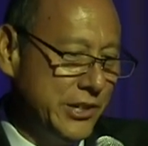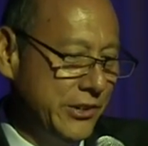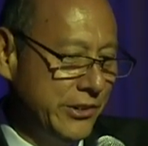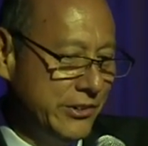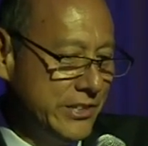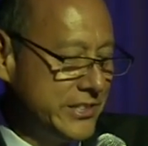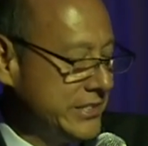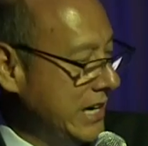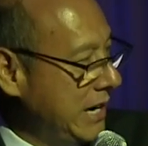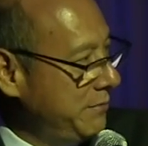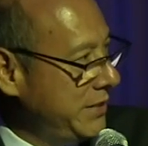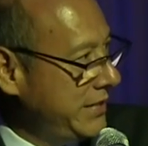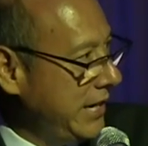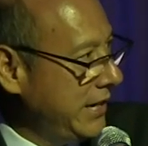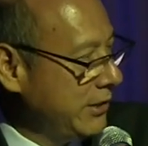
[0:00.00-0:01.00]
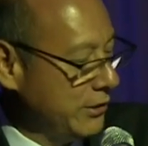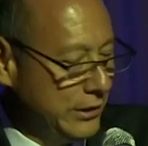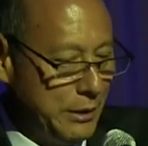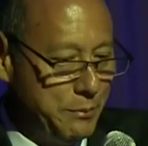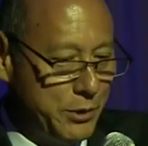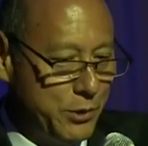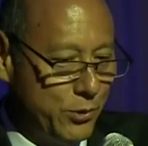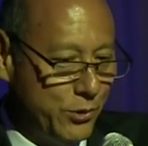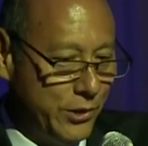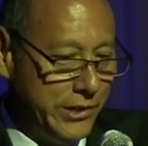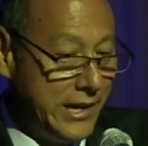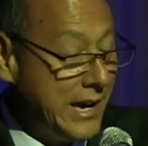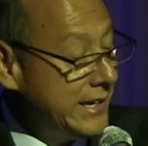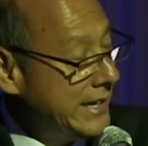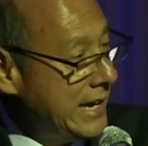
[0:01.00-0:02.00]
Junior, it's time to take your
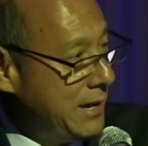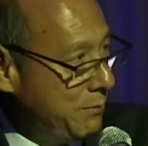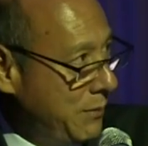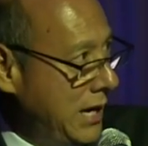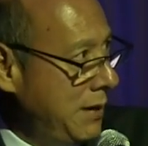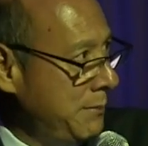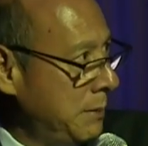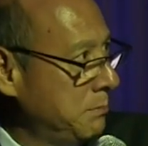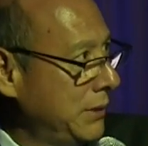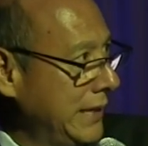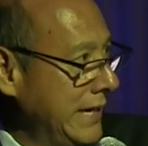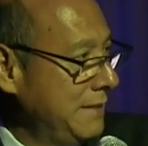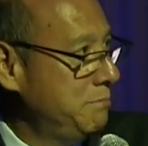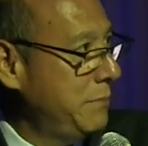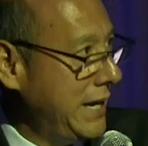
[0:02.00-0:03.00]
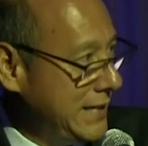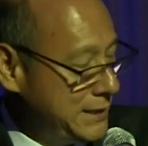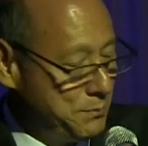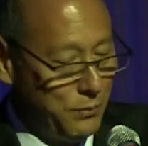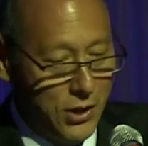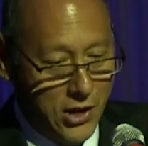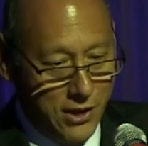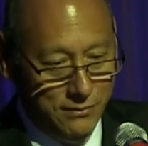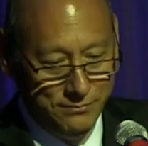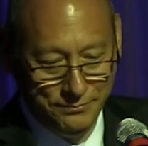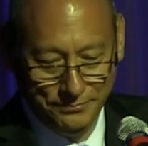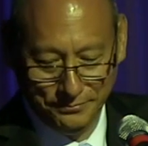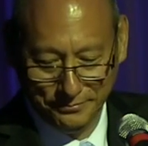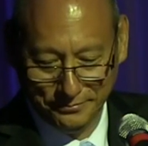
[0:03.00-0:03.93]
Lipitor. Not now, Mom, I'm playing baseball.